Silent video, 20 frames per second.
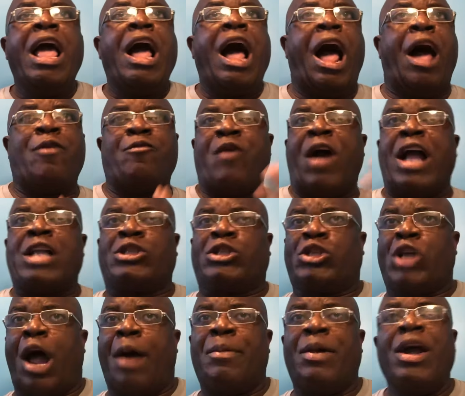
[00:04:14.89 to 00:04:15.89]
I
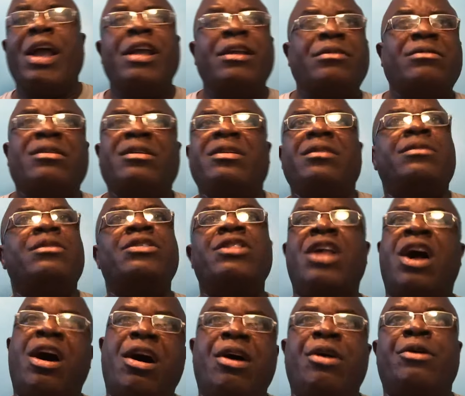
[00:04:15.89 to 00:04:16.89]
work double.
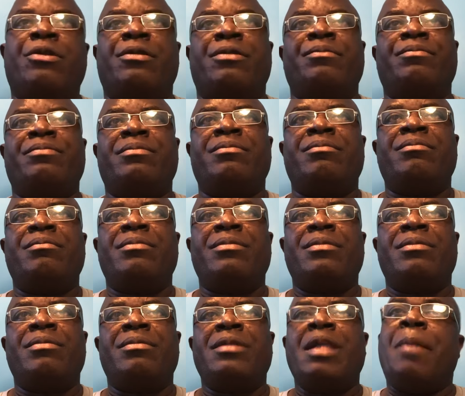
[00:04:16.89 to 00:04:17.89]
No.
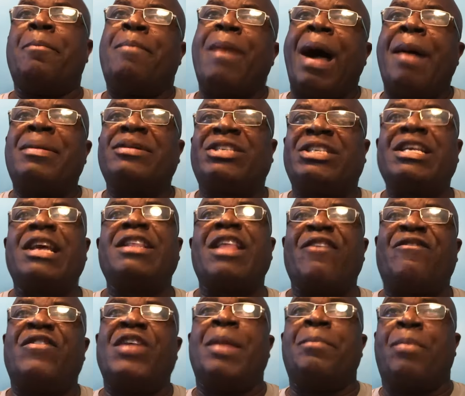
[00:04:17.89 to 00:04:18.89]
The Bible says
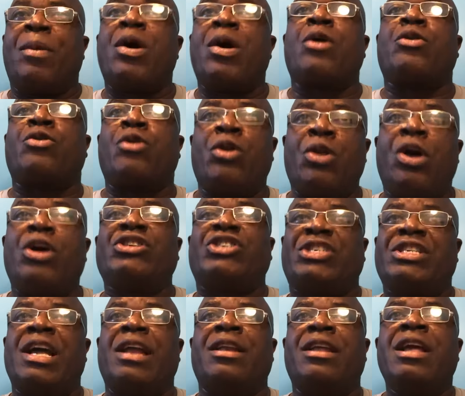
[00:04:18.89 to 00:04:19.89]
that from the book of
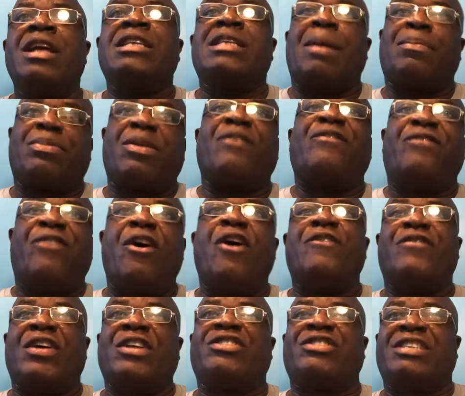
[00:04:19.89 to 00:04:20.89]
Colossians, chapter
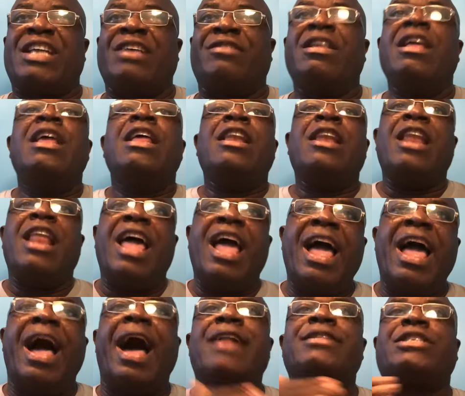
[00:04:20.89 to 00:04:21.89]
4, verse 6.
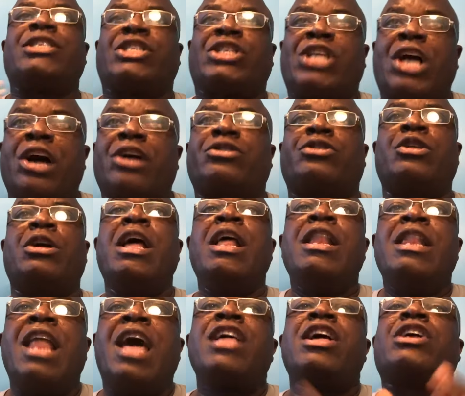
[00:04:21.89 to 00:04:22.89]
Learn how to talk to,
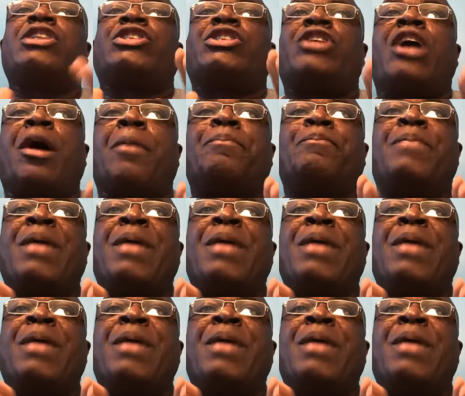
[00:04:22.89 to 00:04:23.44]
let your talk